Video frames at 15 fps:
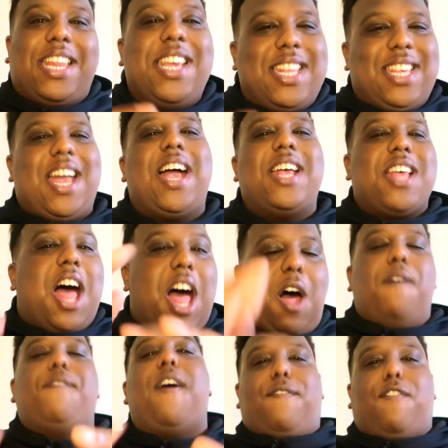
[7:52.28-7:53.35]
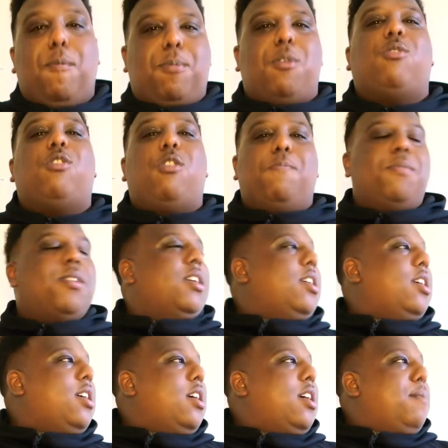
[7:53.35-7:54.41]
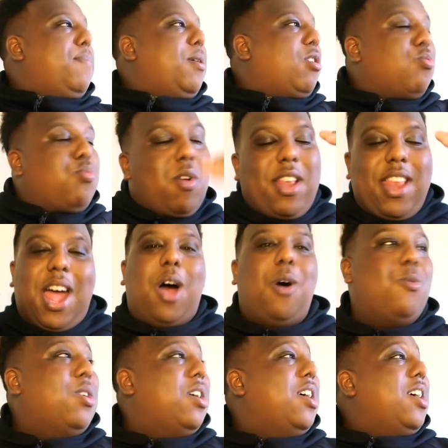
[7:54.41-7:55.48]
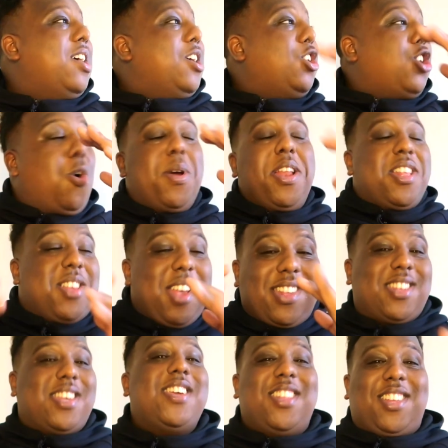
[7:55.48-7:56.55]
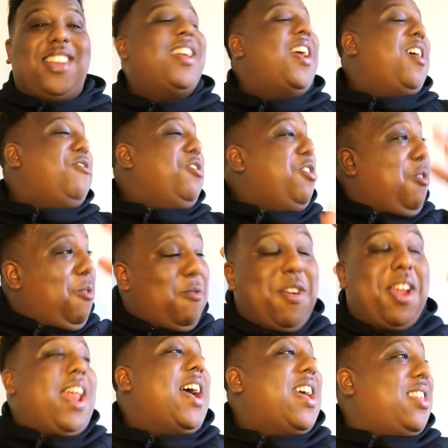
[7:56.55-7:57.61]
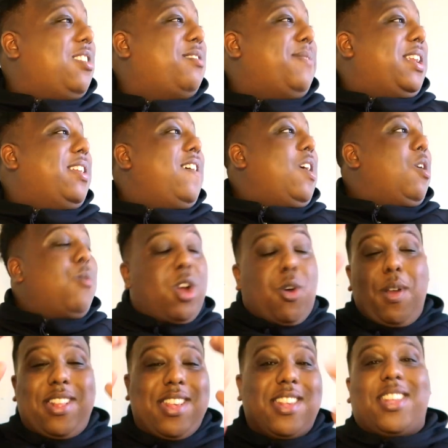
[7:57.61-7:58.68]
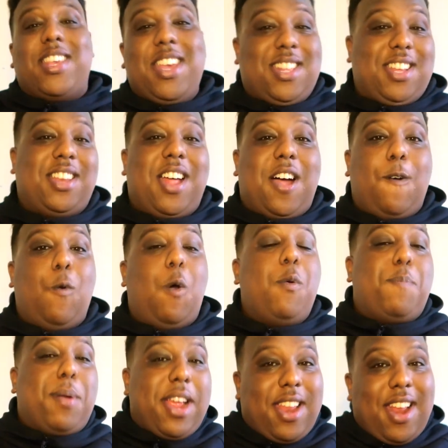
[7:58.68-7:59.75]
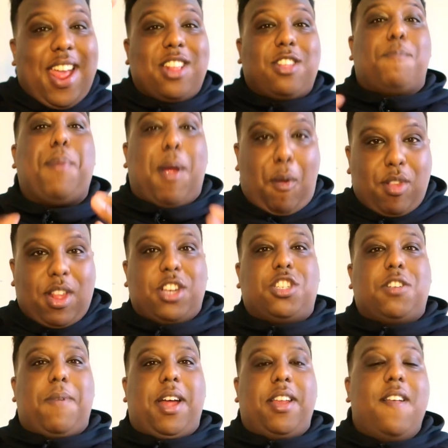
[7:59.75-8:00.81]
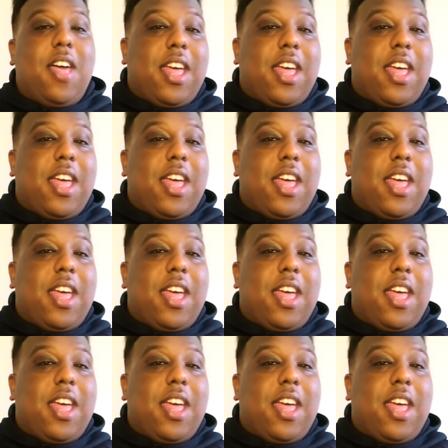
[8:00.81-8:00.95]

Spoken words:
these guys out of our football club. Because we're now going into a season, yeah? You don't realise this, man. We're going into a season now where we're playing the likes of Paris Saint-Germain,